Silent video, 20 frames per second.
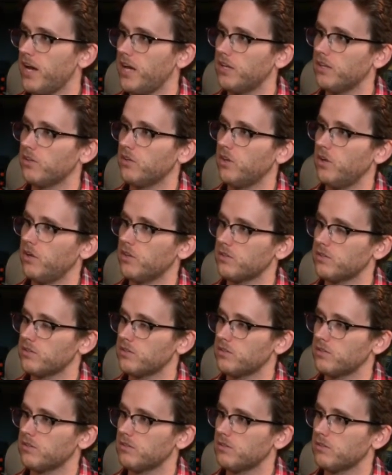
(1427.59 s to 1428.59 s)
and not
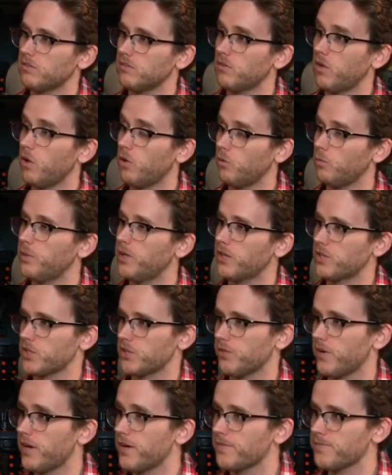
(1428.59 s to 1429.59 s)
the whole picture,
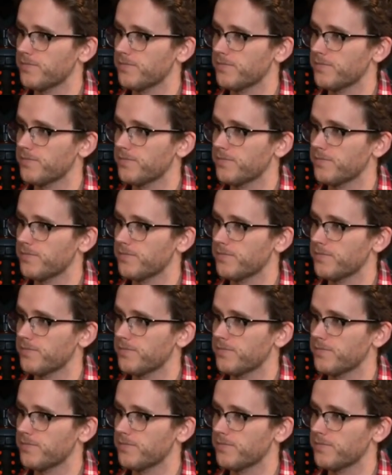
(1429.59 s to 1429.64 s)
right?